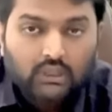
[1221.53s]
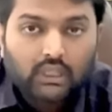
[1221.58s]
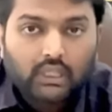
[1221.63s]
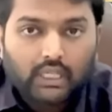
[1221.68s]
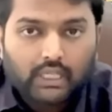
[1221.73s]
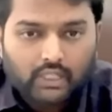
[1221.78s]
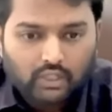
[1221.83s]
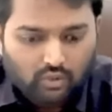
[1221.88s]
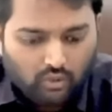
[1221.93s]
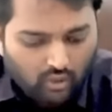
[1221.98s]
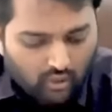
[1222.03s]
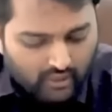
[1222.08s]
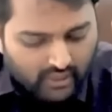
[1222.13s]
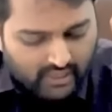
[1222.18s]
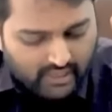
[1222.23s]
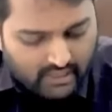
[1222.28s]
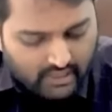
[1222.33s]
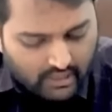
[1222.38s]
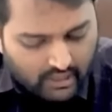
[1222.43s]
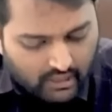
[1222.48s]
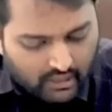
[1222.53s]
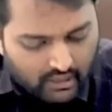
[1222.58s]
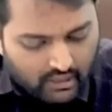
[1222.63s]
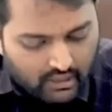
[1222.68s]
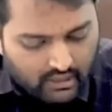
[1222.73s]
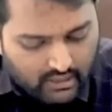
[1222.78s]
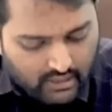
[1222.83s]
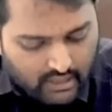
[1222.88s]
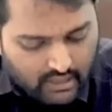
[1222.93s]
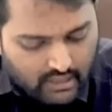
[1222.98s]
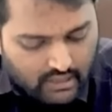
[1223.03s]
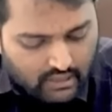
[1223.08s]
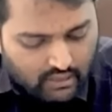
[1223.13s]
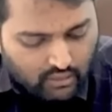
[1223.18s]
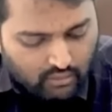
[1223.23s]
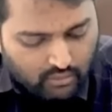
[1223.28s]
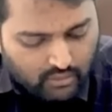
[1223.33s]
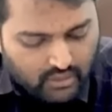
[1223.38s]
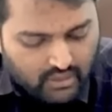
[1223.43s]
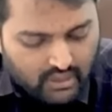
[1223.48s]
A stock is currently sells at
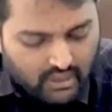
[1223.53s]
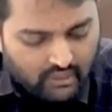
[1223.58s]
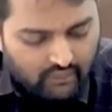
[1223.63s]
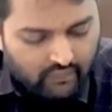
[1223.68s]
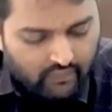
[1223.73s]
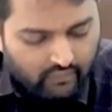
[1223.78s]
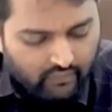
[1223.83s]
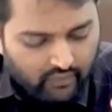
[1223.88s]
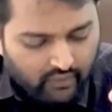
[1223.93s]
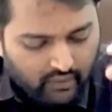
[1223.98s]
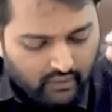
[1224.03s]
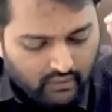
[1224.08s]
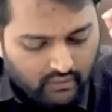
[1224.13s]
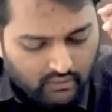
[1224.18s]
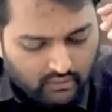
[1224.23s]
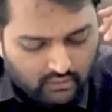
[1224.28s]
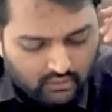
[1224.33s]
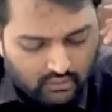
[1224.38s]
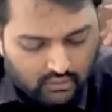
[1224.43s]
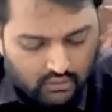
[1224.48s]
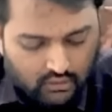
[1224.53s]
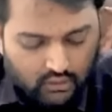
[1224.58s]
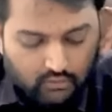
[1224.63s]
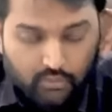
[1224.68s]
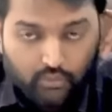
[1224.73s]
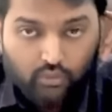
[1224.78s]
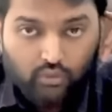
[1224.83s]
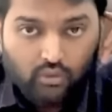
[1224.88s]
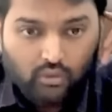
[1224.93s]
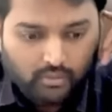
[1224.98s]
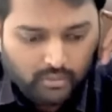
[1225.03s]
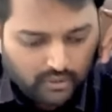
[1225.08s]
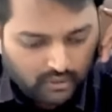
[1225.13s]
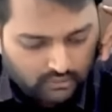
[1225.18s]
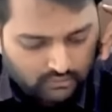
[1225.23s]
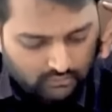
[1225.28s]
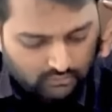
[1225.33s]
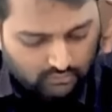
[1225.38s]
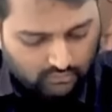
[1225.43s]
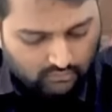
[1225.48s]
rupees 350. The put
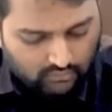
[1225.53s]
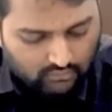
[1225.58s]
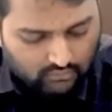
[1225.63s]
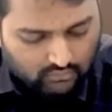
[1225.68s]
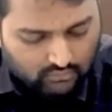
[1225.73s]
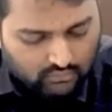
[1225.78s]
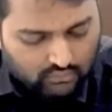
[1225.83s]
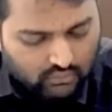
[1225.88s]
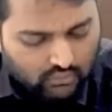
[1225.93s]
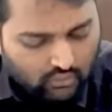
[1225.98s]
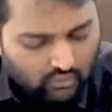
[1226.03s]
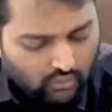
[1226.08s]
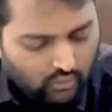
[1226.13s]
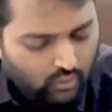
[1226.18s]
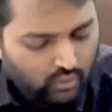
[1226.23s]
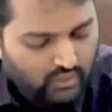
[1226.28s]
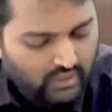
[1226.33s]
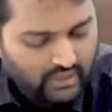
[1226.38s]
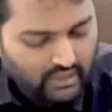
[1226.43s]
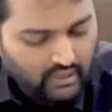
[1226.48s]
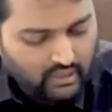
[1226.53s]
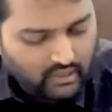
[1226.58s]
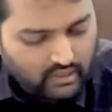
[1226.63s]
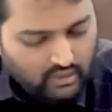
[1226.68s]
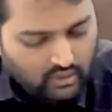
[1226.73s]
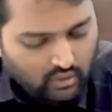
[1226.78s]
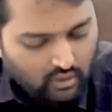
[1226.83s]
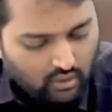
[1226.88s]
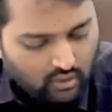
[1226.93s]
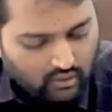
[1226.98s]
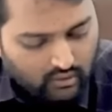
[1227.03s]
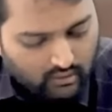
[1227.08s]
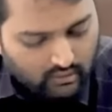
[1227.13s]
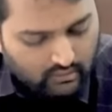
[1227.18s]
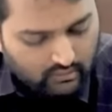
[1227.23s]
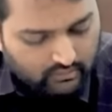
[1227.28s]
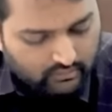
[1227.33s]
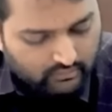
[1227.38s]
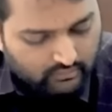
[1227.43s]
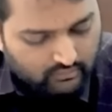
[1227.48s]
option to sell the
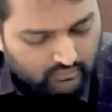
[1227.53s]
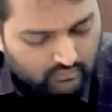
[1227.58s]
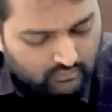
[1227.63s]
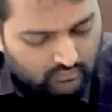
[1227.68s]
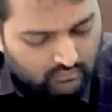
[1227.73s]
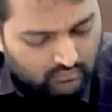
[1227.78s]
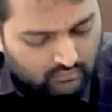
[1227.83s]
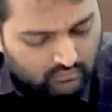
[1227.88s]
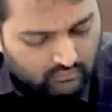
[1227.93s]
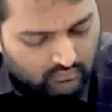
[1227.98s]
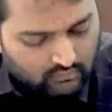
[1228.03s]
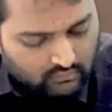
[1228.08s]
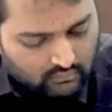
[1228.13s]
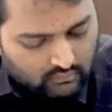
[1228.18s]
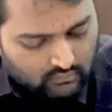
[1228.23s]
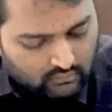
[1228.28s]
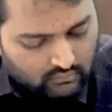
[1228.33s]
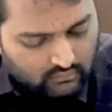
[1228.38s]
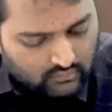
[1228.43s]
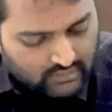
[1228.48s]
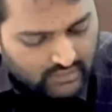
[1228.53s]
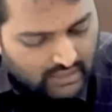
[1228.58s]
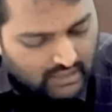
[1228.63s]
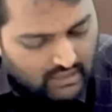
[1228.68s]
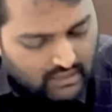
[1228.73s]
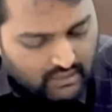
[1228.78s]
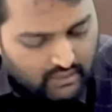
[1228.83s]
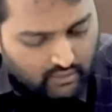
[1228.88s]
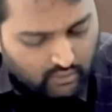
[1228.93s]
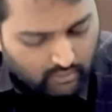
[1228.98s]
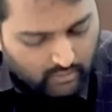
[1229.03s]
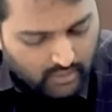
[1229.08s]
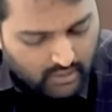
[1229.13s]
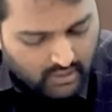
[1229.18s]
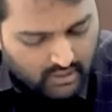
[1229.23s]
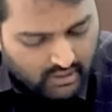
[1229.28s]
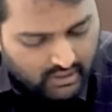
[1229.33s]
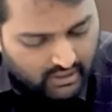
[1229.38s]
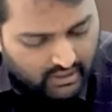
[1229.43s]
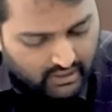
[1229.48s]
stock sells at rupees
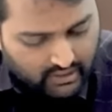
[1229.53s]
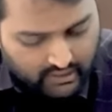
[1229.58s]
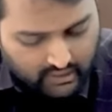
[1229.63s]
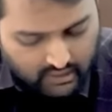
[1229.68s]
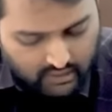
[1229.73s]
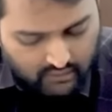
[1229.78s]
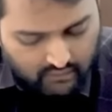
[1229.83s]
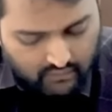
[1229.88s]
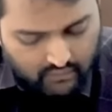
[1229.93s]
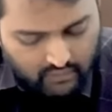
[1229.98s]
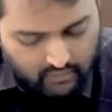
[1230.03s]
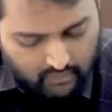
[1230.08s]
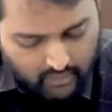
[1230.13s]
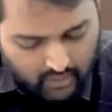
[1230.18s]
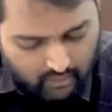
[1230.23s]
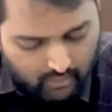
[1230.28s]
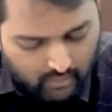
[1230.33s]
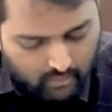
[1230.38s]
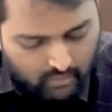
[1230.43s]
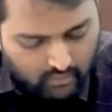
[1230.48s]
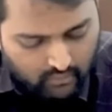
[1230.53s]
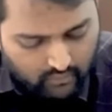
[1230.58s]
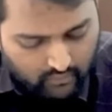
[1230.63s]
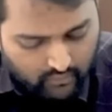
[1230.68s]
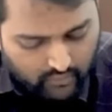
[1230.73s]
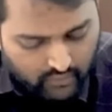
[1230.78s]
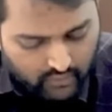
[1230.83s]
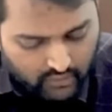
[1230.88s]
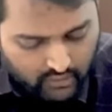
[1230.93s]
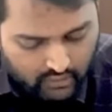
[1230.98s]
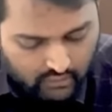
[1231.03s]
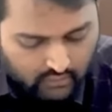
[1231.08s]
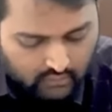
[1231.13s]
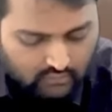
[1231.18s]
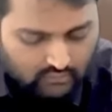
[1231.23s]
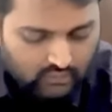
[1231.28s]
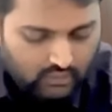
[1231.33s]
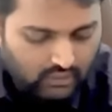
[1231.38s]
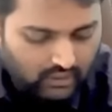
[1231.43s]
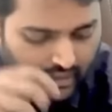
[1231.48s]
380 with a premium of 20.
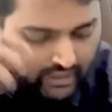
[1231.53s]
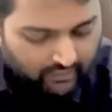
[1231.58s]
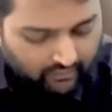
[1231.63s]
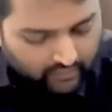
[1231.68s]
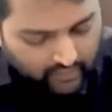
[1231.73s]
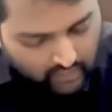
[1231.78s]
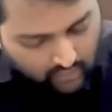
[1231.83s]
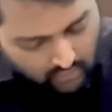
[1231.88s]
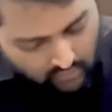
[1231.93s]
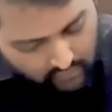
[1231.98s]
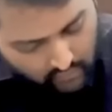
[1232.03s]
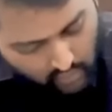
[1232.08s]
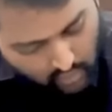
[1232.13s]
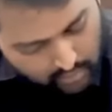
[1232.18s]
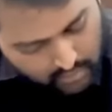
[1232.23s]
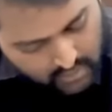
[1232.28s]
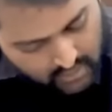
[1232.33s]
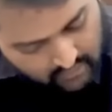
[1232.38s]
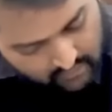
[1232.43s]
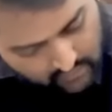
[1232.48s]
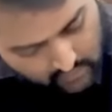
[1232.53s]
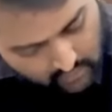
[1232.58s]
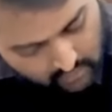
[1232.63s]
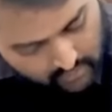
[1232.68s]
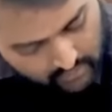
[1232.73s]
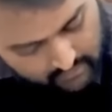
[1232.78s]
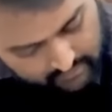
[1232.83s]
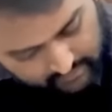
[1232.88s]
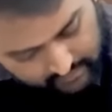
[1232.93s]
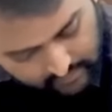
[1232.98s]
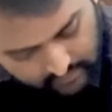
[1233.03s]
The time value of option will be